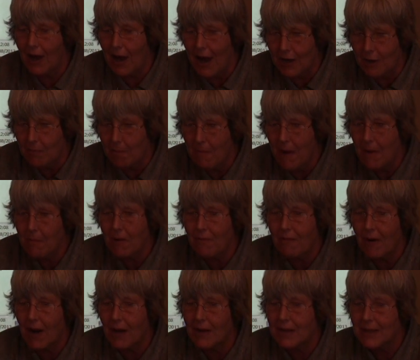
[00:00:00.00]
and
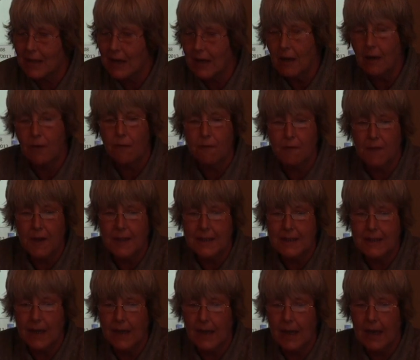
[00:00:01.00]
memorizing,
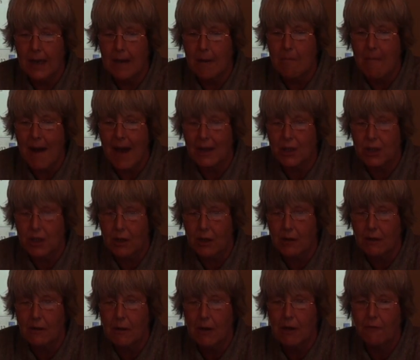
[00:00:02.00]
fixing in
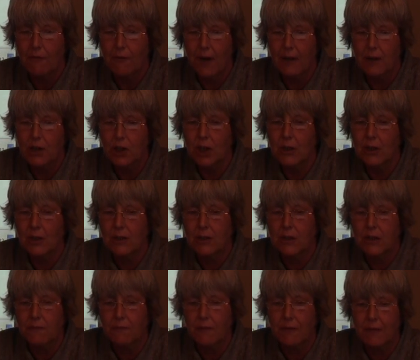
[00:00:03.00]
matter, functional
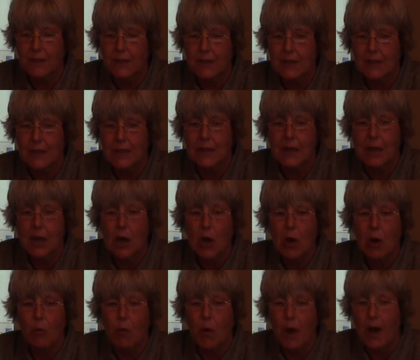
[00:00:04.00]
differences,
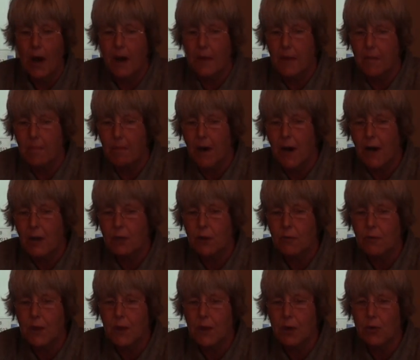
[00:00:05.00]
where the part
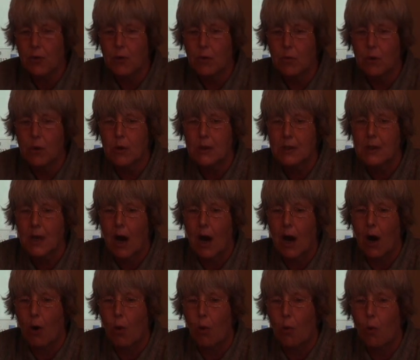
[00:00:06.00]
of the universe,
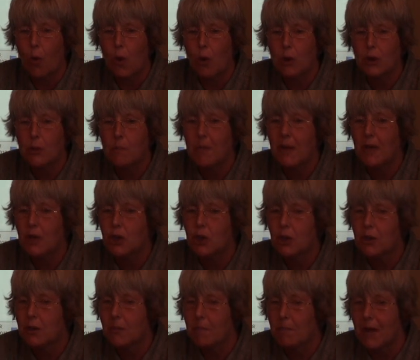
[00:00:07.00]
our world
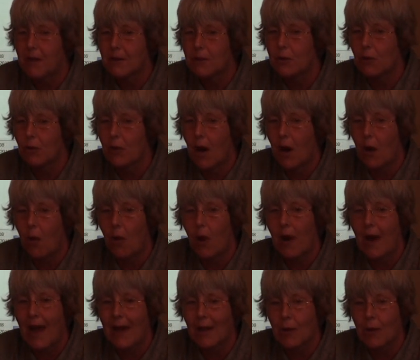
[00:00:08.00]
picture, depends on our